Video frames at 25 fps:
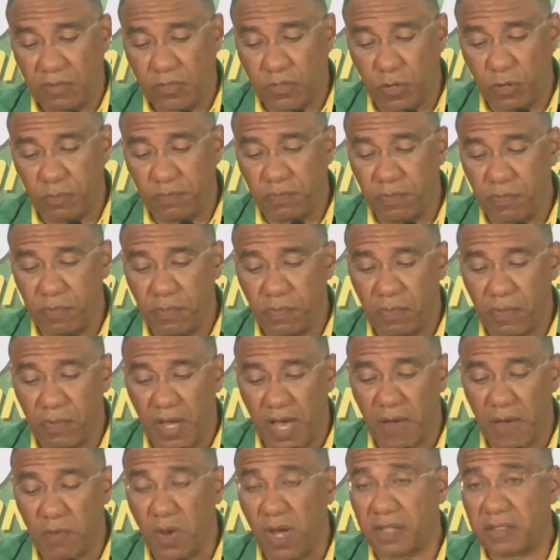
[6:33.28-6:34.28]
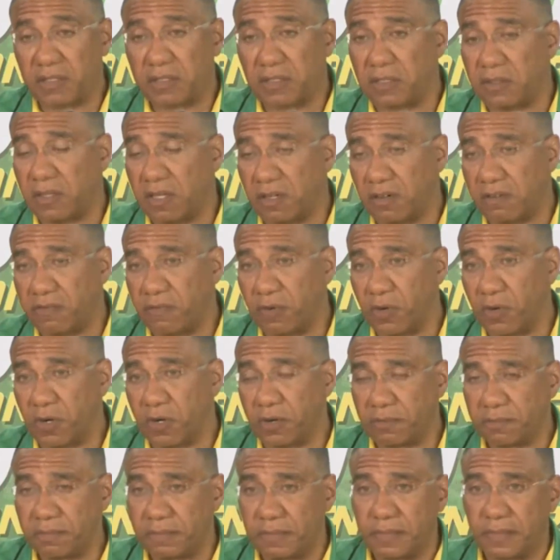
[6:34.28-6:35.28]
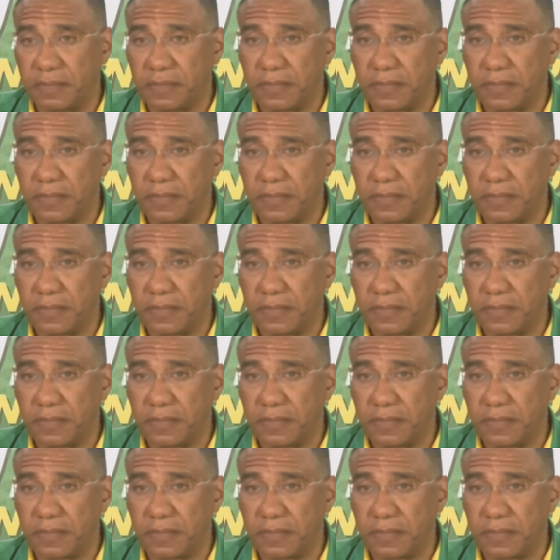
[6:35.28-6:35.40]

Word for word: So I want to therefore